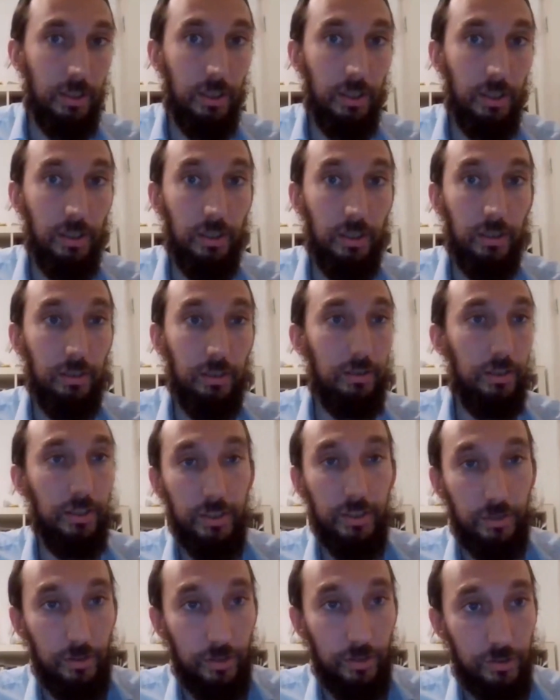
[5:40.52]

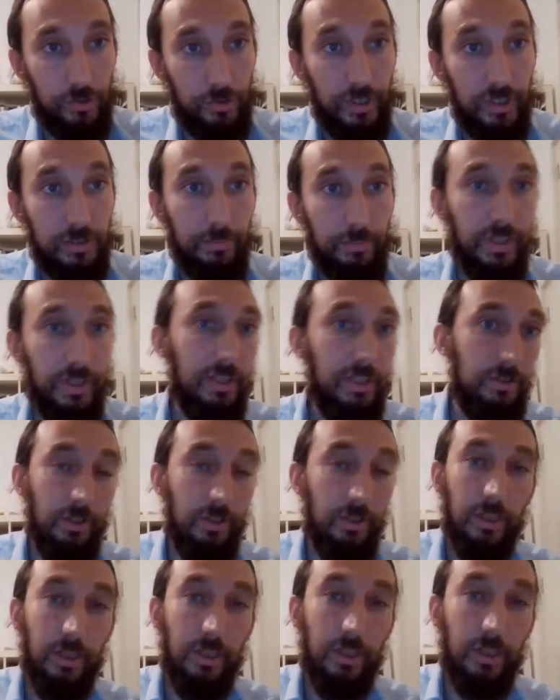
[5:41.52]
and then you go straight to bed, so you
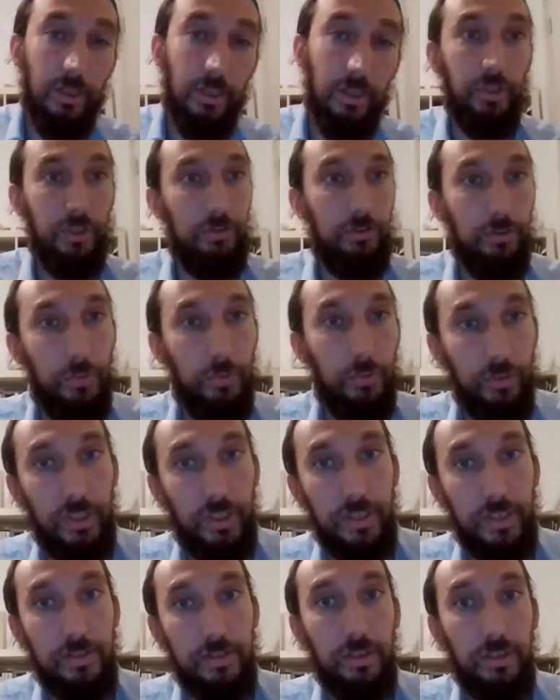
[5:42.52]
can get up in the morning to do more
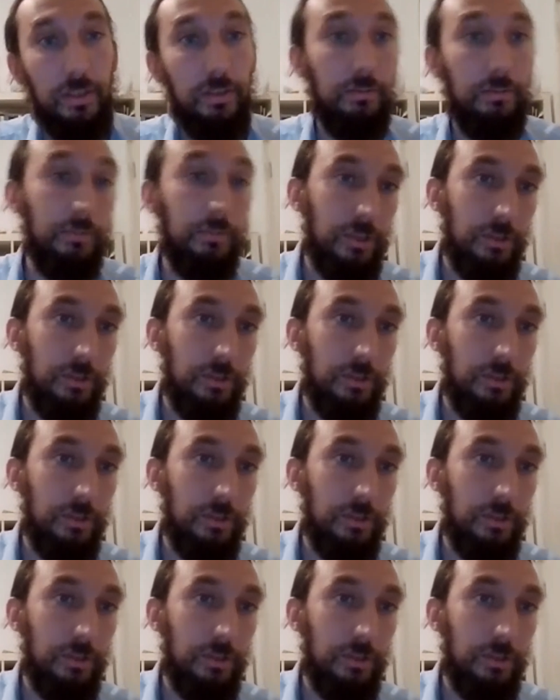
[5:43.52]
dancing,